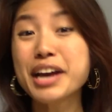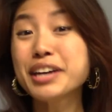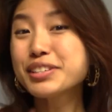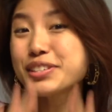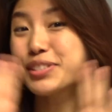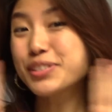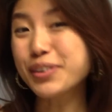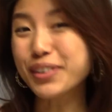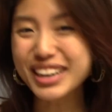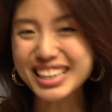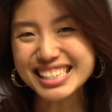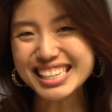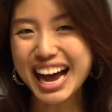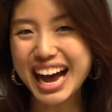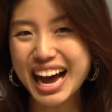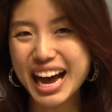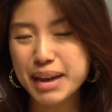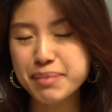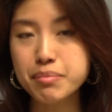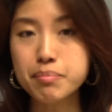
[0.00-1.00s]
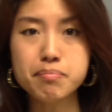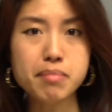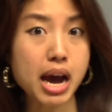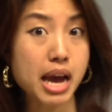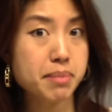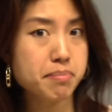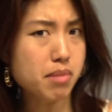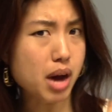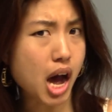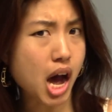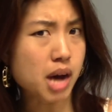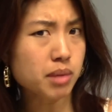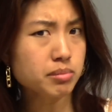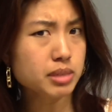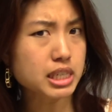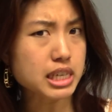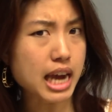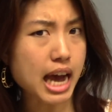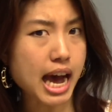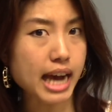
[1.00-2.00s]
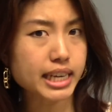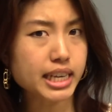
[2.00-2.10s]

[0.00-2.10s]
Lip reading: Story time! My mom died